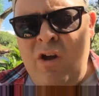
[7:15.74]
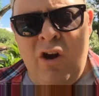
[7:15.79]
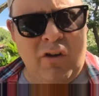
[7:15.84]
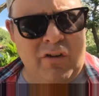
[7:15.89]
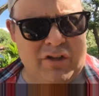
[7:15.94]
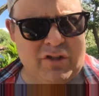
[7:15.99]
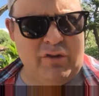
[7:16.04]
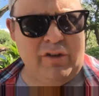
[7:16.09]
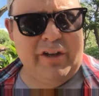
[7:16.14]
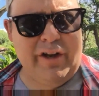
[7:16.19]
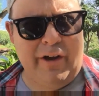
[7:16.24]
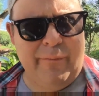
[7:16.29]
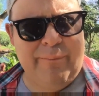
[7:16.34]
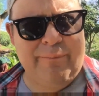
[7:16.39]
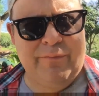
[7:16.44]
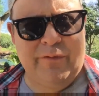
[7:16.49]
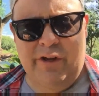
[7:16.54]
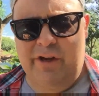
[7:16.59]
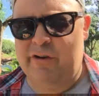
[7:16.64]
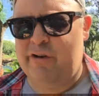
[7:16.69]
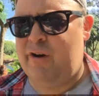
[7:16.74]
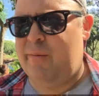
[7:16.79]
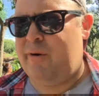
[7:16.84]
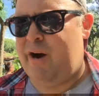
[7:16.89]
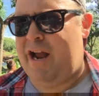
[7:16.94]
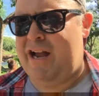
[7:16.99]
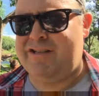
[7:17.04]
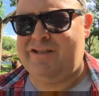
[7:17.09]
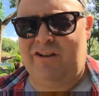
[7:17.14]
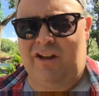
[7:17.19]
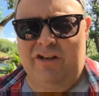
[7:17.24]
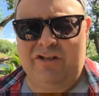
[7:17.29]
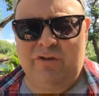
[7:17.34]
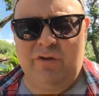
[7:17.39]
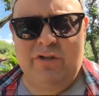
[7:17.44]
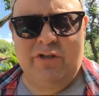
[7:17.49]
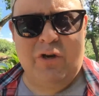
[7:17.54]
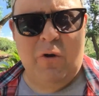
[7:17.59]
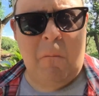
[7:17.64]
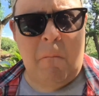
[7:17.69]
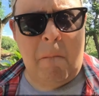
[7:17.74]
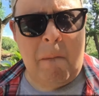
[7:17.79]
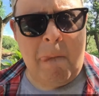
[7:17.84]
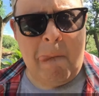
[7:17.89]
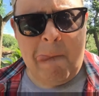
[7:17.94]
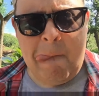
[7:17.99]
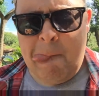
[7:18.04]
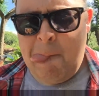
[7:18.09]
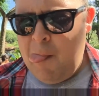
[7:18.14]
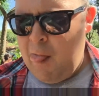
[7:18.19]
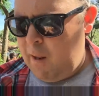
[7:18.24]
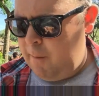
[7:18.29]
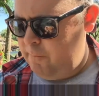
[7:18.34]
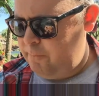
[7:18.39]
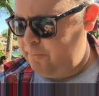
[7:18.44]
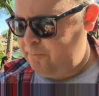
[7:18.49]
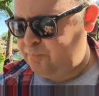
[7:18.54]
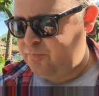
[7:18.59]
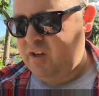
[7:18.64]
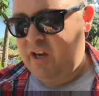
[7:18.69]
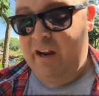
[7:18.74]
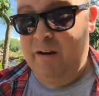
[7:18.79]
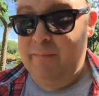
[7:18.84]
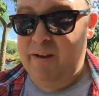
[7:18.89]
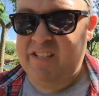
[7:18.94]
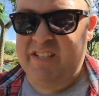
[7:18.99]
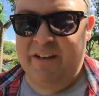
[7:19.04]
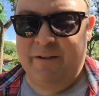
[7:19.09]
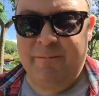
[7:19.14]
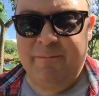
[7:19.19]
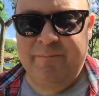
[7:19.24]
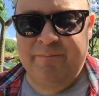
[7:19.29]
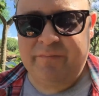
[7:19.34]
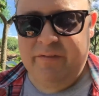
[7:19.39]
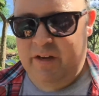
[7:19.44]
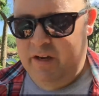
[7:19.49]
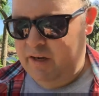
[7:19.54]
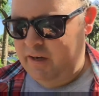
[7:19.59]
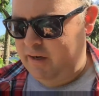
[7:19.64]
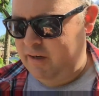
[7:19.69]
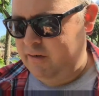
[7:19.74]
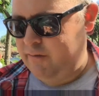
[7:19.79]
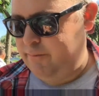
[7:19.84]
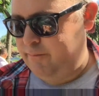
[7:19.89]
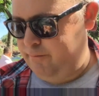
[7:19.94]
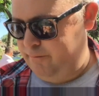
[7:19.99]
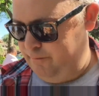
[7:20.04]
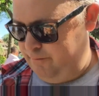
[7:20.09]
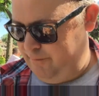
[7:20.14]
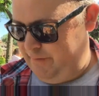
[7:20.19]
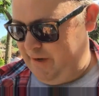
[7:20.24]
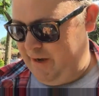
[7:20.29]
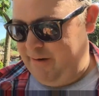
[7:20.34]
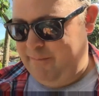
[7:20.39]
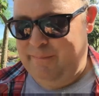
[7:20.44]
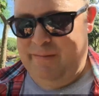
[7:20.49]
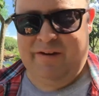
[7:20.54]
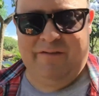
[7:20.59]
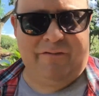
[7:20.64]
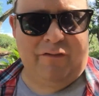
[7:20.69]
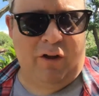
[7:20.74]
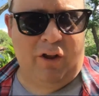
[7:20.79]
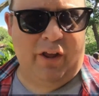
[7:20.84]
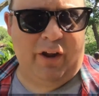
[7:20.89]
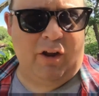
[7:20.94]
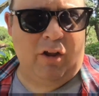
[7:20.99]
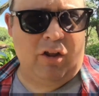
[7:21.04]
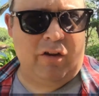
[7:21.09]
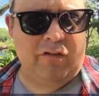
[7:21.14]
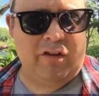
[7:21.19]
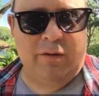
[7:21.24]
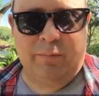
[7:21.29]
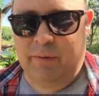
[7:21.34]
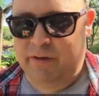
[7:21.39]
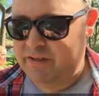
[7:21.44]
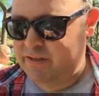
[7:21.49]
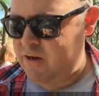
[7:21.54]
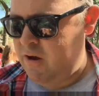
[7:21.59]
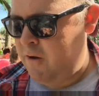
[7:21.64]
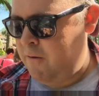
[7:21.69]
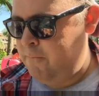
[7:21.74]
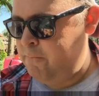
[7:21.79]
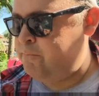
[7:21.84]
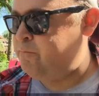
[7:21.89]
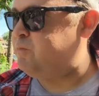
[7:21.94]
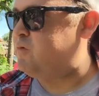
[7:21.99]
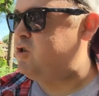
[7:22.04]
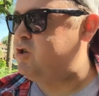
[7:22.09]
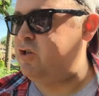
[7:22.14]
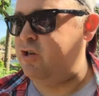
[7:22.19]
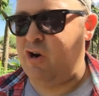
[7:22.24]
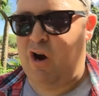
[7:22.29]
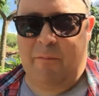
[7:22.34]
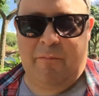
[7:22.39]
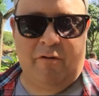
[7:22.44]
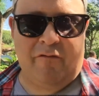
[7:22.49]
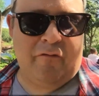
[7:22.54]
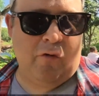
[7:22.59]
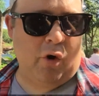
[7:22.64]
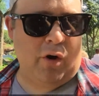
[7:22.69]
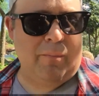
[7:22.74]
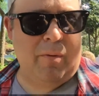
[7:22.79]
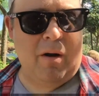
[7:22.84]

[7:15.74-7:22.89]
Oh, that's really good. The cucumber adds a lot to it too. Kind of messy. Kind of meat falling all over the place. Should have grabbed a fork